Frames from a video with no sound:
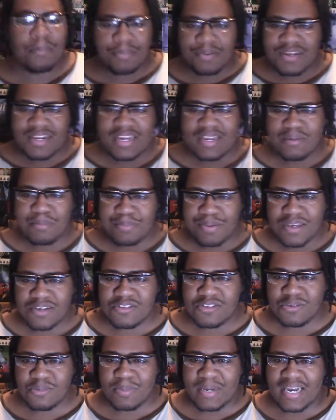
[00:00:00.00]
But in
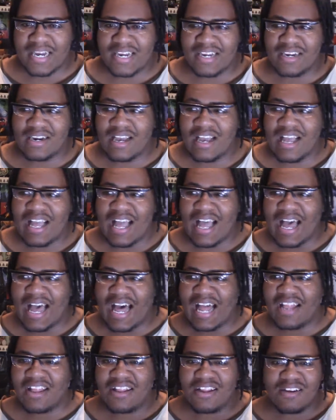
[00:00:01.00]
Pixelmon,
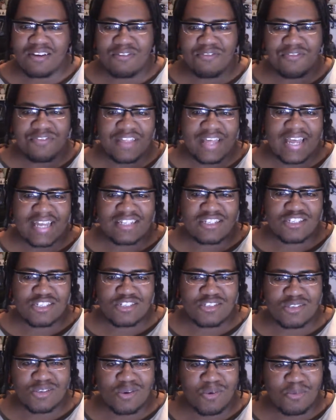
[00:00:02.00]
I love that
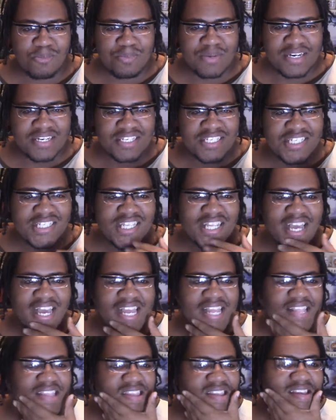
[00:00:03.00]
so much
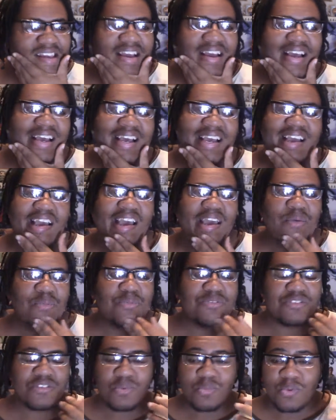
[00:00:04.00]
that it
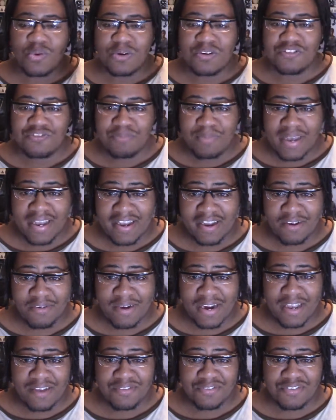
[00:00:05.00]
was the world of
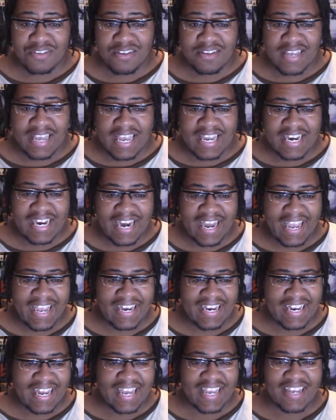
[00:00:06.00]
Minecraft, and it
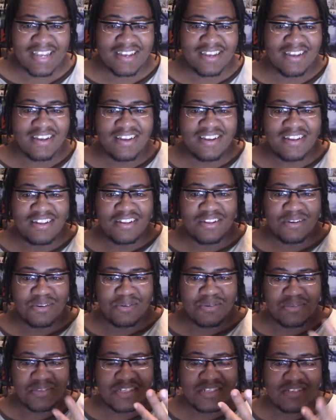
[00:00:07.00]
had like
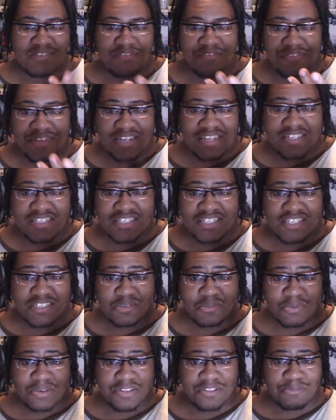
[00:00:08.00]
little
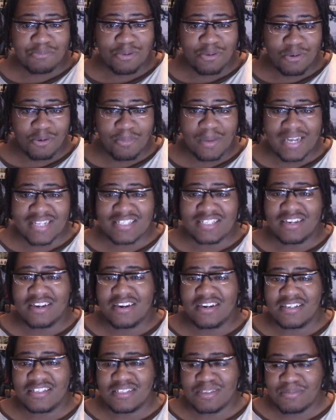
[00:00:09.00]
villages with Pokemon
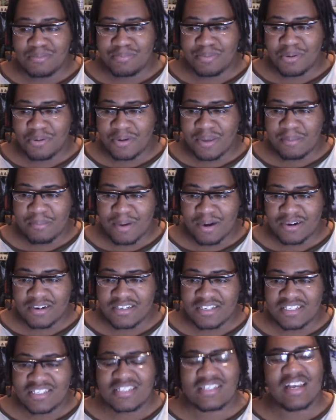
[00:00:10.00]
centers and
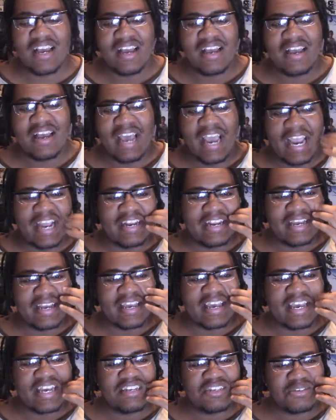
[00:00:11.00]
Pokemarts and the
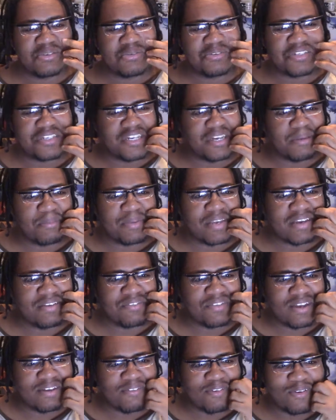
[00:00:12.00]
occasional gym,
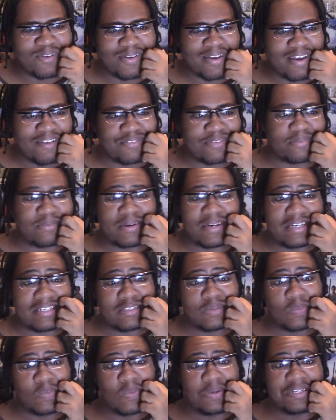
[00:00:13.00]
even though I've only ever run
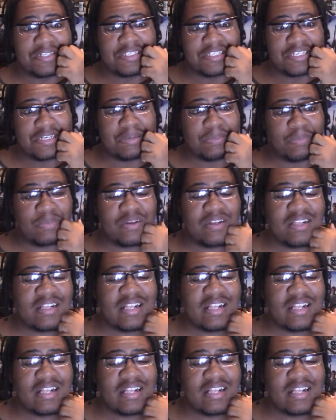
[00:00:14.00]
into one gym.